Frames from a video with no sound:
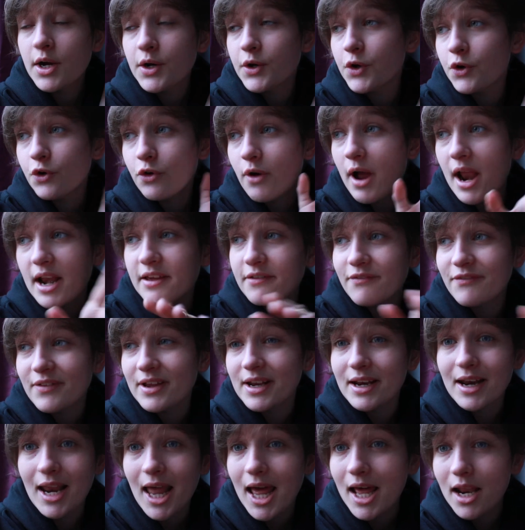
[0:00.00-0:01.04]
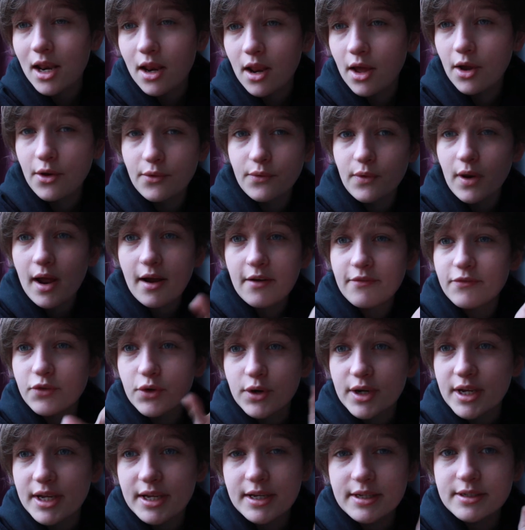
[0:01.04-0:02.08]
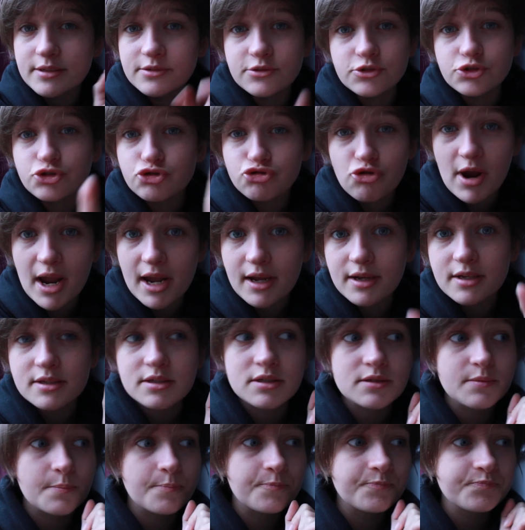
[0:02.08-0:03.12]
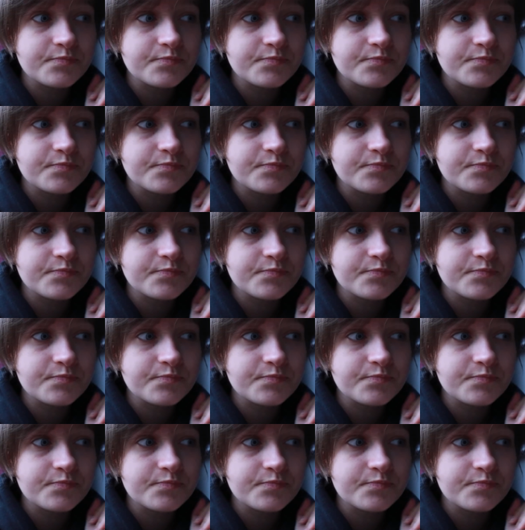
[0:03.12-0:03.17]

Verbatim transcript: or anything let alone like fucking tricks